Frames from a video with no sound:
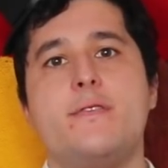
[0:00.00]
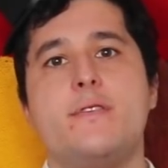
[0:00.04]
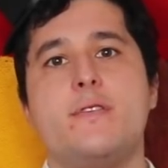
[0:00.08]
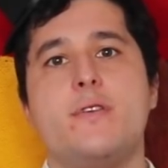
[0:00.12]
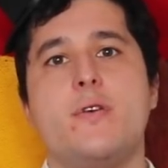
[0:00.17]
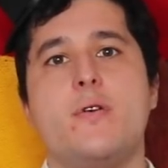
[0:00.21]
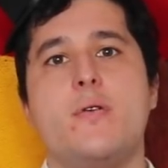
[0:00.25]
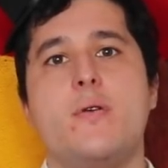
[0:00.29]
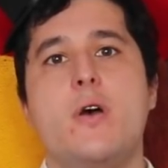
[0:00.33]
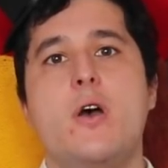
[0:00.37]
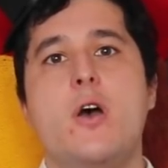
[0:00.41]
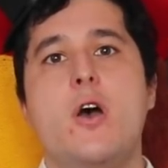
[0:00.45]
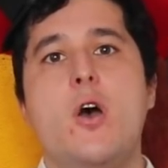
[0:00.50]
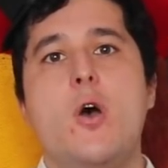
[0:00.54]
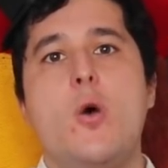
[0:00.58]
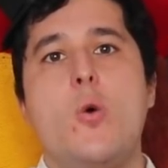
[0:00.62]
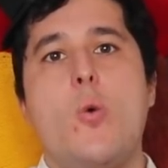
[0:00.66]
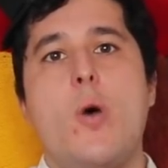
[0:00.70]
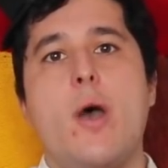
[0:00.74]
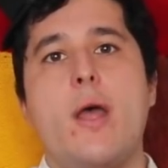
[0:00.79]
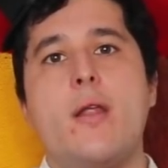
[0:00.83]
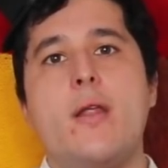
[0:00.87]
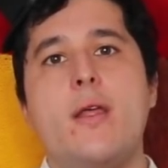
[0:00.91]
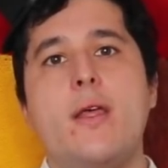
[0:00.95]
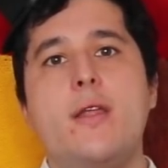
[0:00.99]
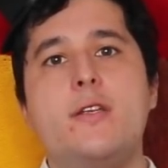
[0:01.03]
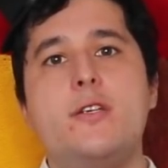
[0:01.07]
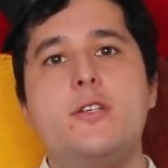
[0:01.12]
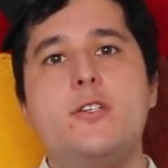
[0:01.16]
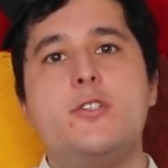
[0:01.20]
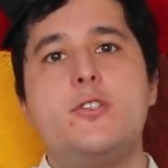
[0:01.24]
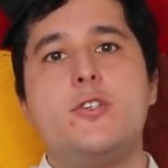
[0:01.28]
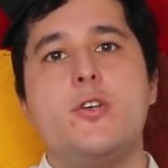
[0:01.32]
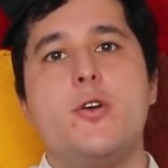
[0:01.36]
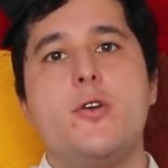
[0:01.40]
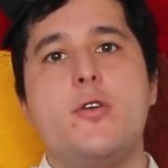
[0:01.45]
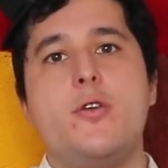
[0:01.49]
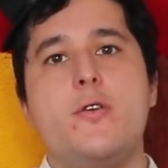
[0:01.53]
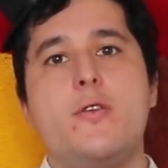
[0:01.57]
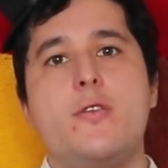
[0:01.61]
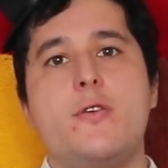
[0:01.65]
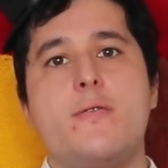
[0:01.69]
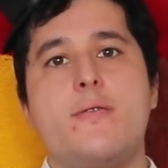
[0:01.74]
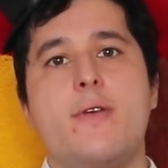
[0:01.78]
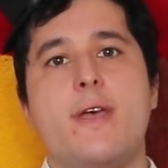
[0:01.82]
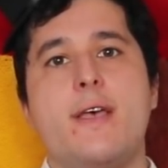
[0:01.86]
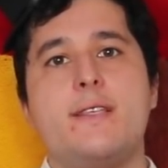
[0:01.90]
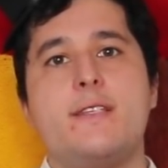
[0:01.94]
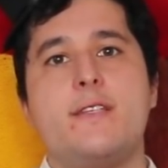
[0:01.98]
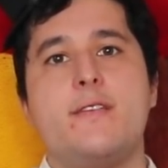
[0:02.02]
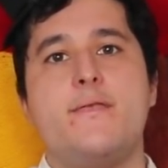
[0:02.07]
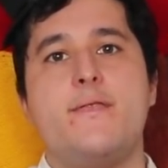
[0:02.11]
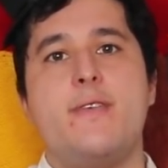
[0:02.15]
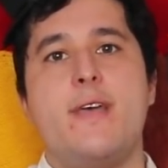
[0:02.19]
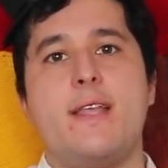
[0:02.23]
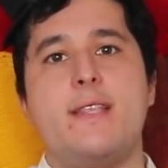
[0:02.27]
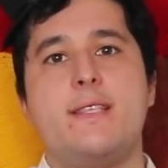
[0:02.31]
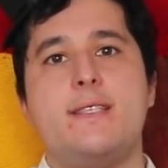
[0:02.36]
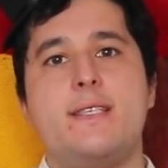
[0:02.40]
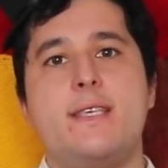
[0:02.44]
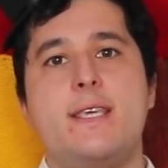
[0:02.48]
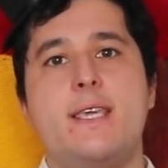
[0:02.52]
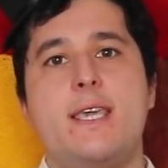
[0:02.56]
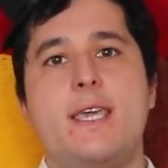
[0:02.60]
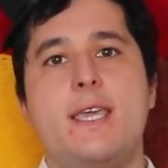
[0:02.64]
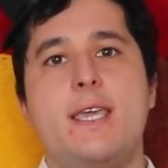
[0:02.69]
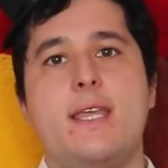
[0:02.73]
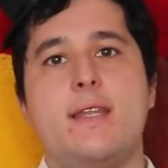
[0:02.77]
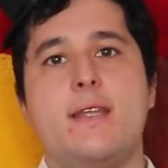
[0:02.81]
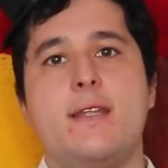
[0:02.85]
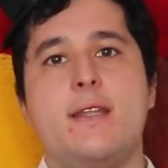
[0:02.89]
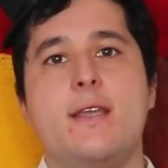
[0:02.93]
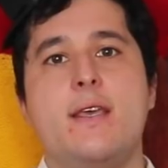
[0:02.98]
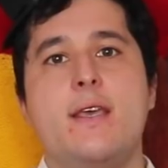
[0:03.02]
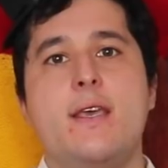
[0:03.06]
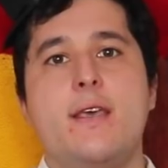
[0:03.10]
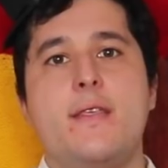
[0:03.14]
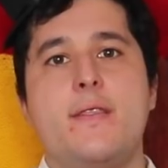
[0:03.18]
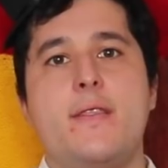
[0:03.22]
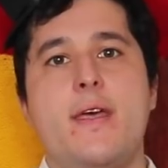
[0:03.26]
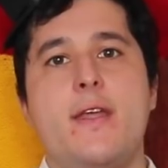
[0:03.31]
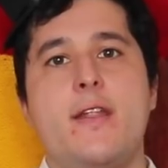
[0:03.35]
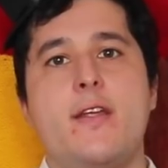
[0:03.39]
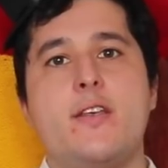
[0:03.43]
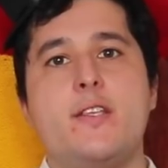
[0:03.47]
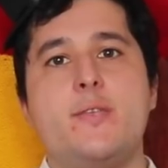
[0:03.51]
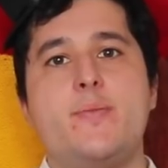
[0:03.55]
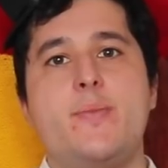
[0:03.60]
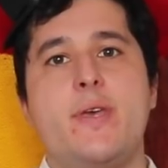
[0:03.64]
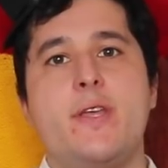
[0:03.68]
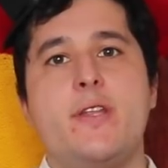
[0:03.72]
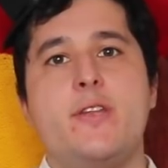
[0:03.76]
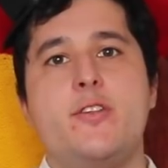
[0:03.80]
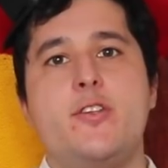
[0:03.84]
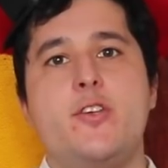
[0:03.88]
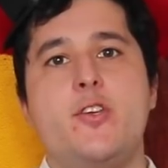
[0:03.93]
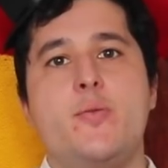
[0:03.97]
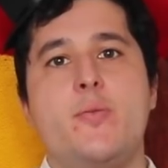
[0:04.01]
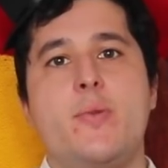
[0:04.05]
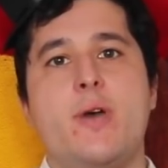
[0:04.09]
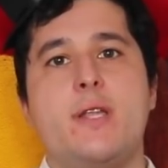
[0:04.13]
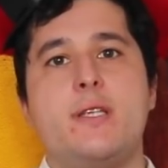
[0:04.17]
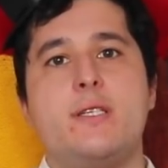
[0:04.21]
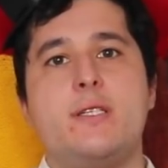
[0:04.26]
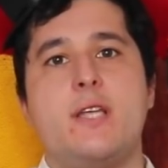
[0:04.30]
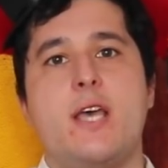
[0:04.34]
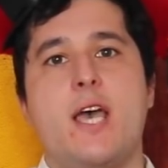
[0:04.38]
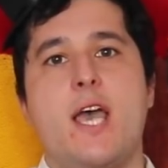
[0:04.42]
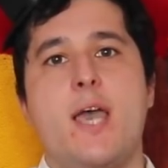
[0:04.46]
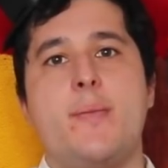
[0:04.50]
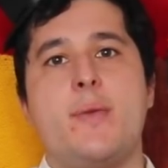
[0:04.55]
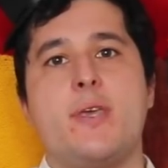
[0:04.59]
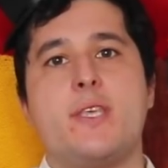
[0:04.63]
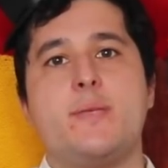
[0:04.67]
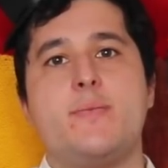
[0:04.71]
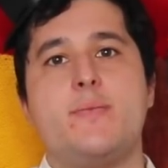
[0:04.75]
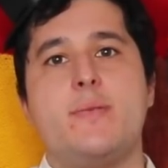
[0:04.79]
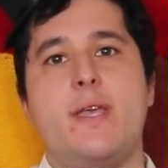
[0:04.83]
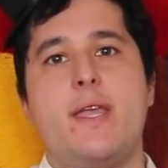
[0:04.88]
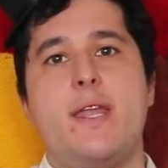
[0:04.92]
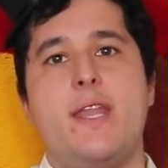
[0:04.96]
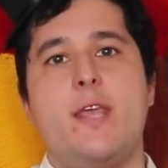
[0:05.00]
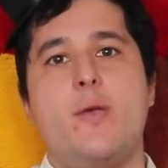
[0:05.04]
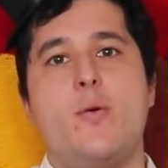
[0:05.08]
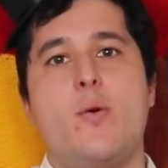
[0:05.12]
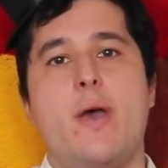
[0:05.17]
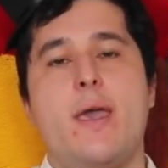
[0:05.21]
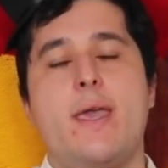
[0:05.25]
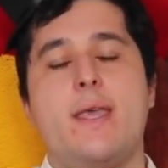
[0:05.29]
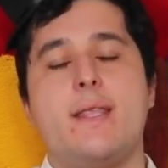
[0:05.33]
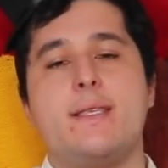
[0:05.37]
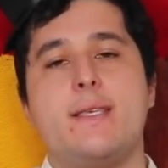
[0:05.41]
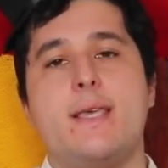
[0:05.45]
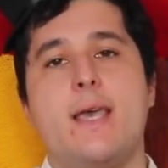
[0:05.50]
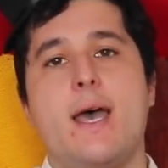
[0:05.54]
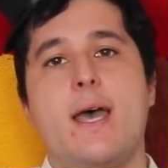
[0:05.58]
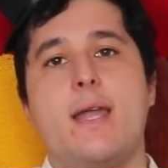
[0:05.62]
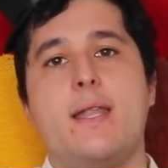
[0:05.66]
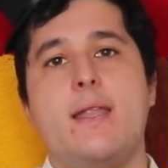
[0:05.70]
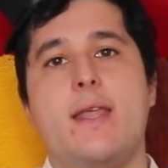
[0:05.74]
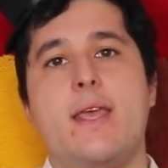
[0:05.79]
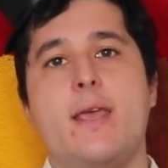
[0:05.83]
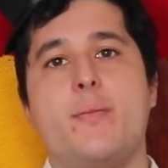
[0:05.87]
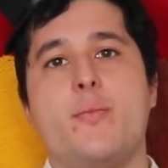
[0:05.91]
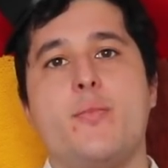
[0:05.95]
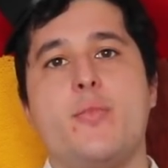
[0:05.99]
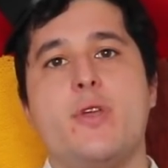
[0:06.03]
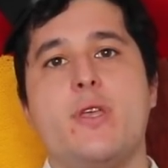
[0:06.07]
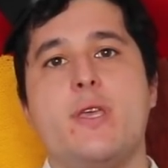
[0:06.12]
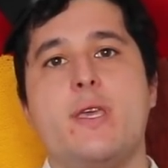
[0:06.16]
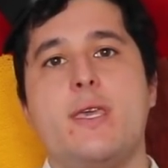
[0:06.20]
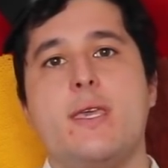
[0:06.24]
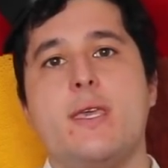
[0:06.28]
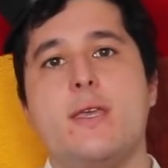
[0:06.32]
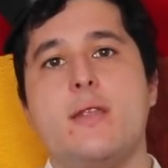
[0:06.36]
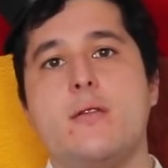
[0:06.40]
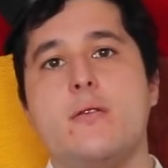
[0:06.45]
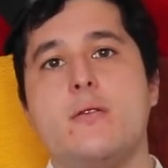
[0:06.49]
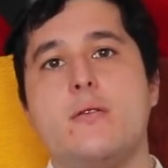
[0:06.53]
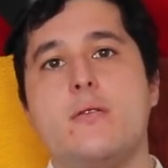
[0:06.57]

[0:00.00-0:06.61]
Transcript: So why don't I just show you the rest of that scene, and then I'll spend too much time explaining why it's goddamn brilliant.